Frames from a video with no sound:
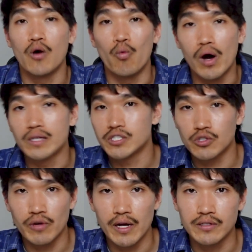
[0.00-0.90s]
one
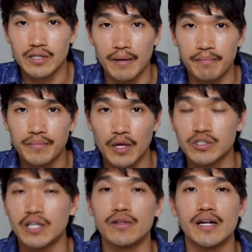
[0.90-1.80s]
story at a time. I'll
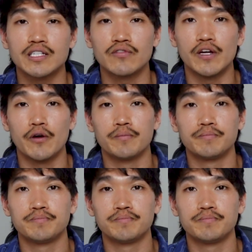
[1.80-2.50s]
see you in the next video.